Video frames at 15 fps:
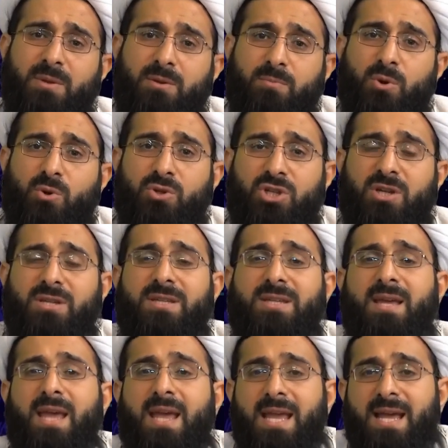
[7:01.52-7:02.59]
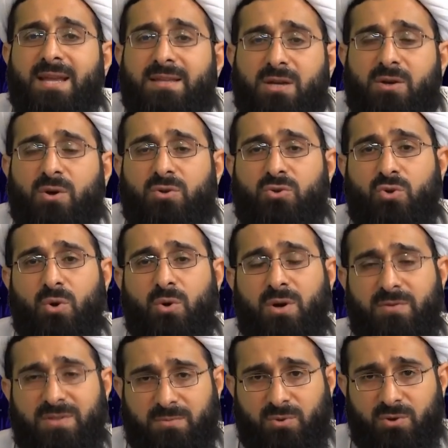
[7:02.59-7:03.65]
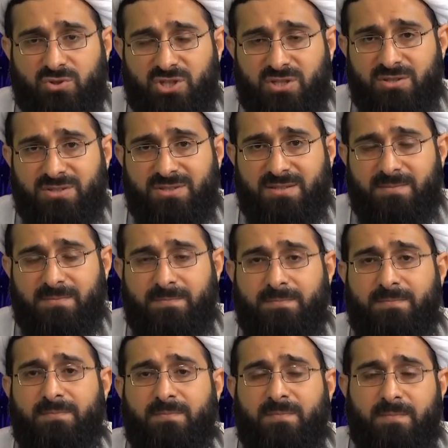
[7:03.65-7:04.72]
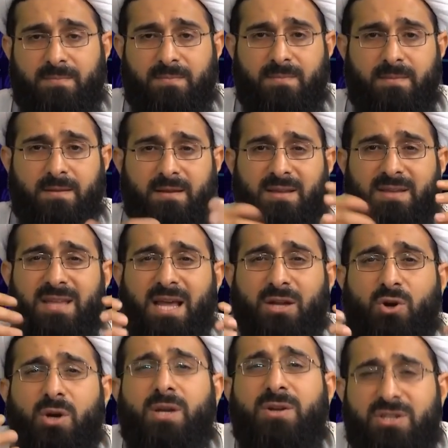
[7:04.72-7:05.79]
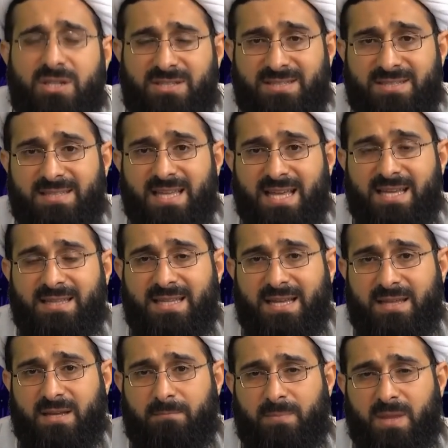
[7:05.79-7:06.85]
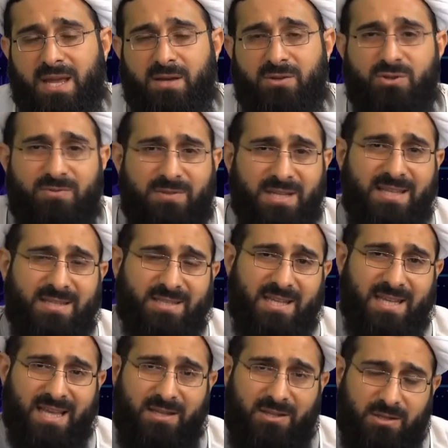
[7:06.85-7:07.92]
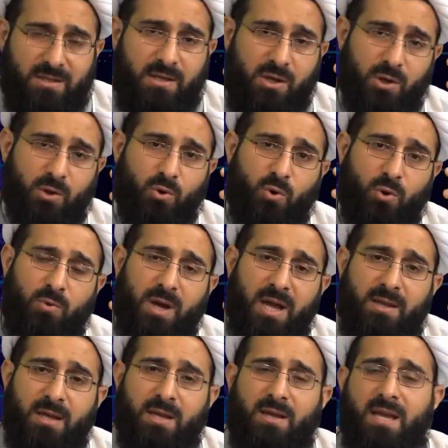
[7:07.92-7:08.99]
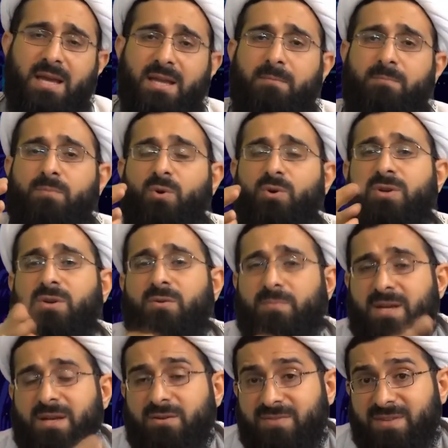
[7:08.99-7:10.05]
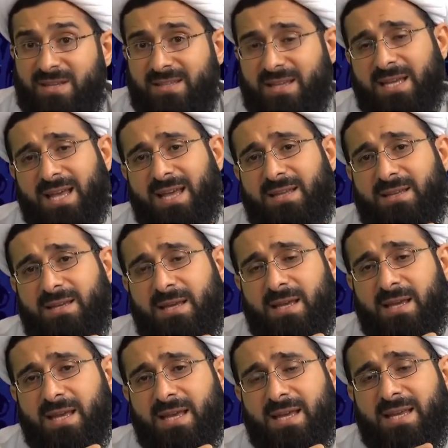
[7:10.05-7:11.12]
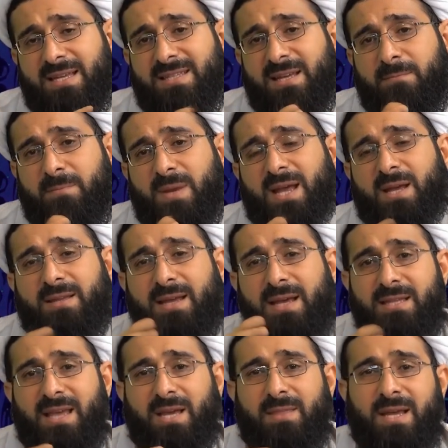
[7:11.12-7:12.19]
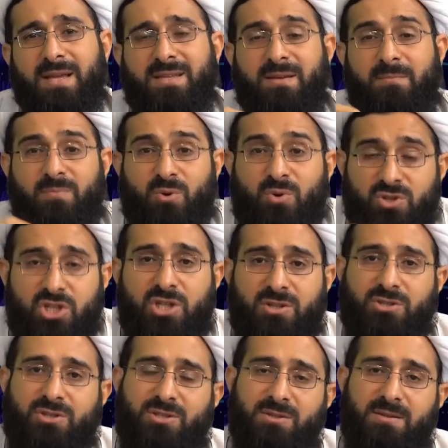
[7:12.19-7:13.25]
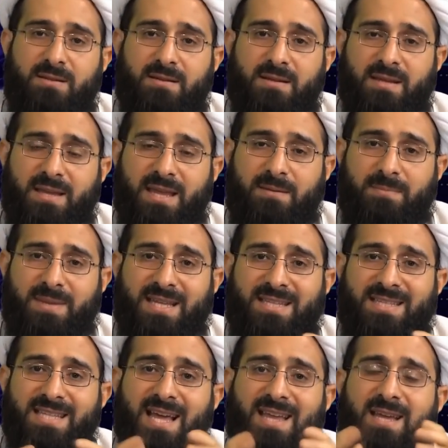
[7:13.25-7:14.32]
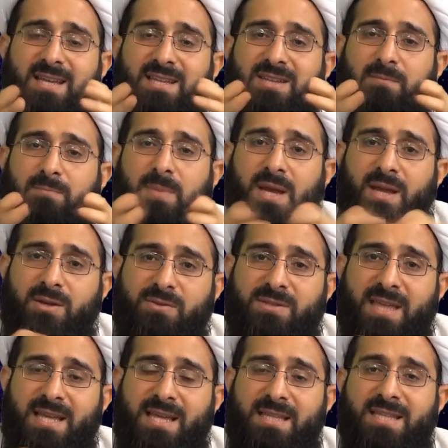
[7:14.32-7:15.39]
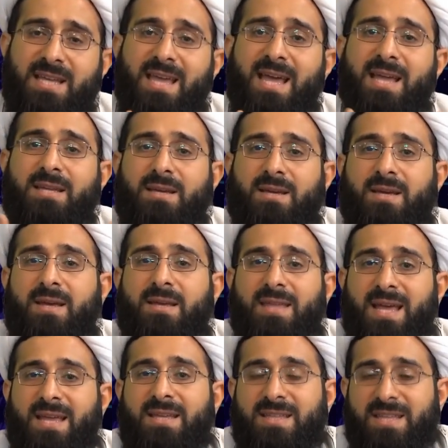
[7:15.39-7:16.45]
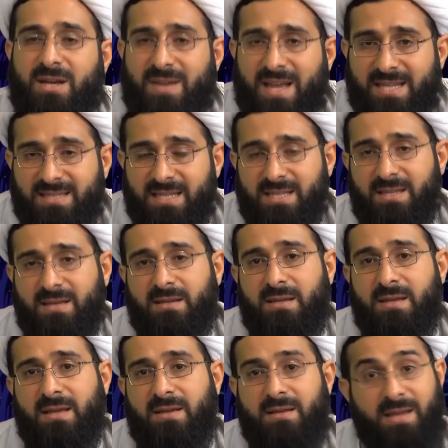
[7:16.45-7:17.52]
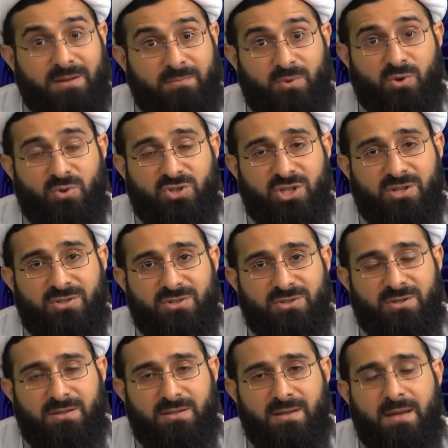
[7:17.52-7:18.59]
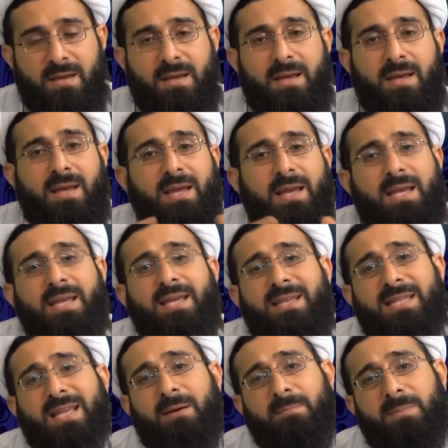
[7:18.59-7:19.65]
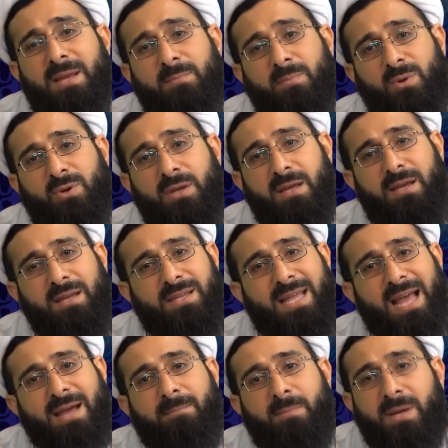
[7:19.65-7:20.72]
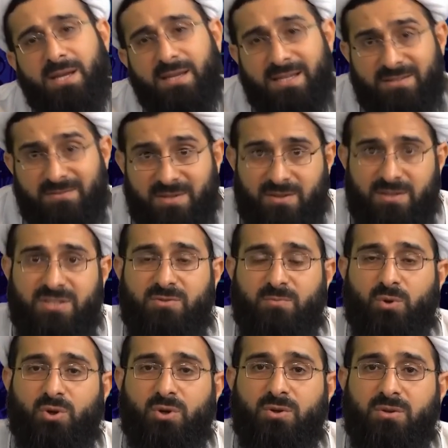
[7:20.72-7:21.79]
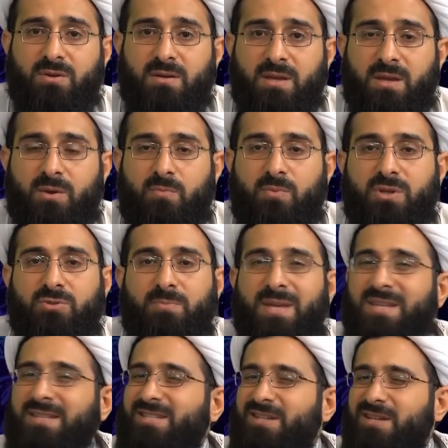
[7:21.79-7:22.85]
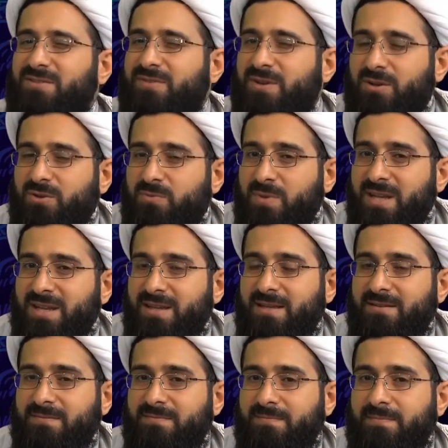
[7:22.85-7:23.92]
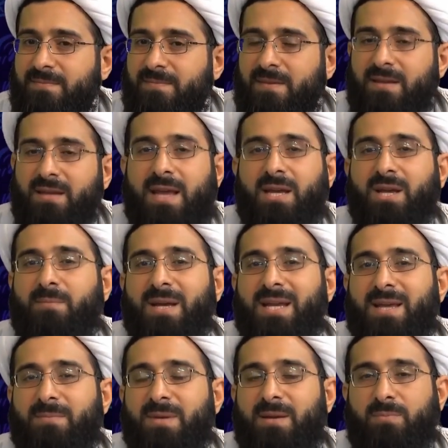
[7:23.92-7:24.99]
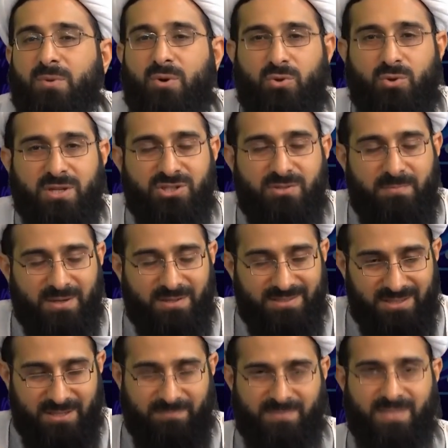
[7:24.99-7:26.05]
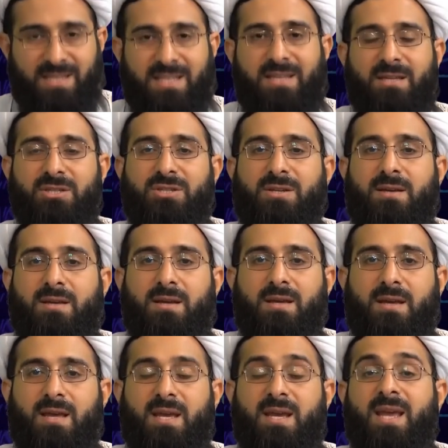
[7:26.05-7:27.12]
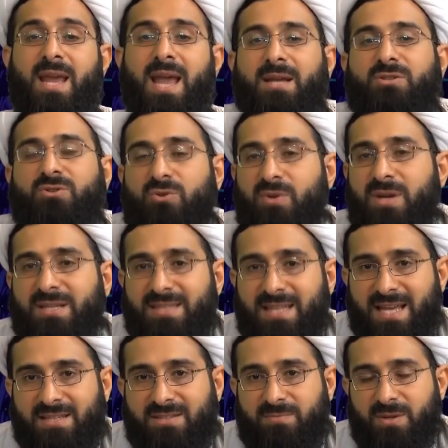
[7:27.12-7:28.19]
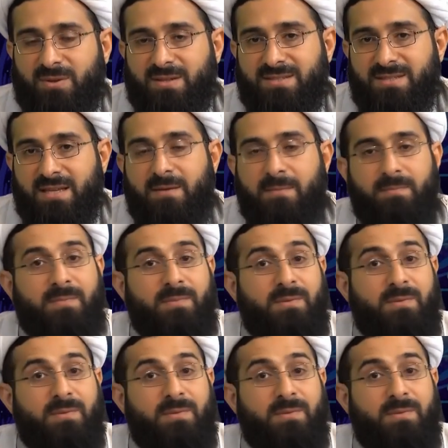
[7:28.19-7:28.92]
emotions and the control of emotions. Psychologists say that a part of intellect, or rather an important part of intellect, is the part that directs emotions. It means that it is a part of the intellect that is directing emotions. In some people, that part is very small, which means it is very weak. There are many people who express their feelings as soon as they experience them.